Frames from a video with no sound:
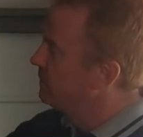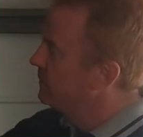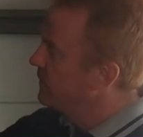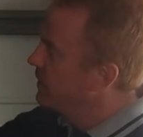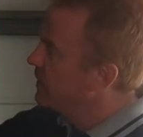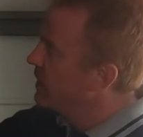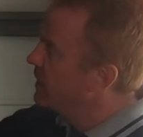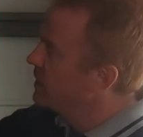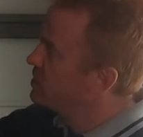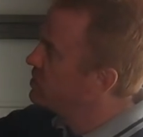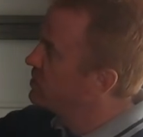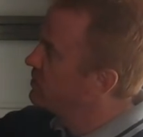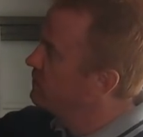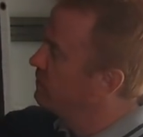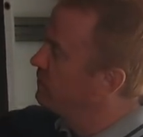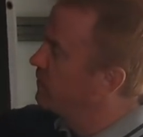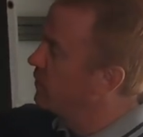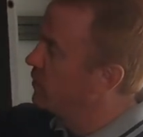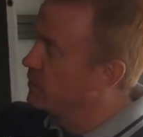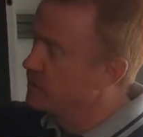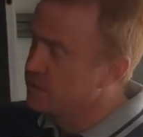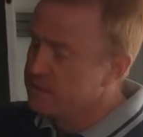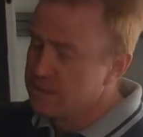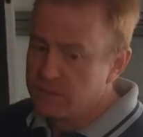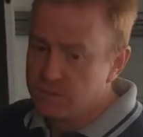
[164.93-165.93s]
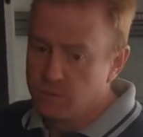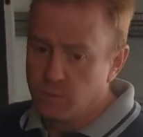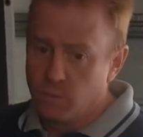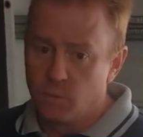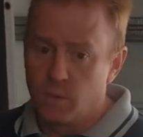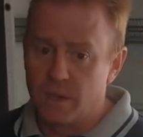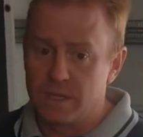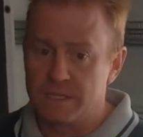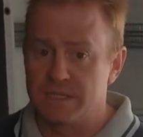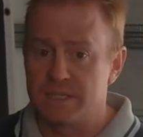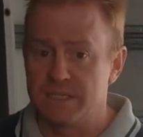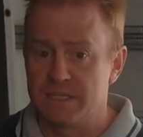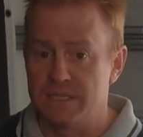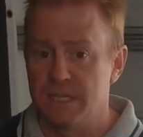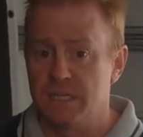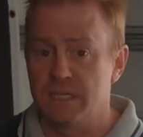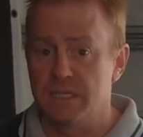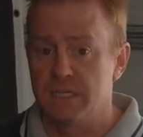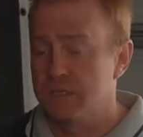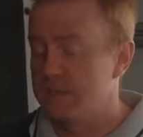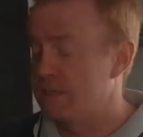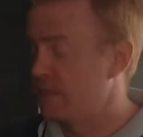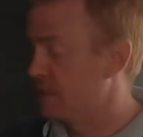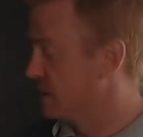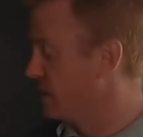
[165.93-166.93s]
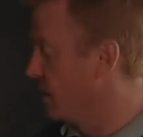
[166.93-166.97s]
It actually folds into 1/6 its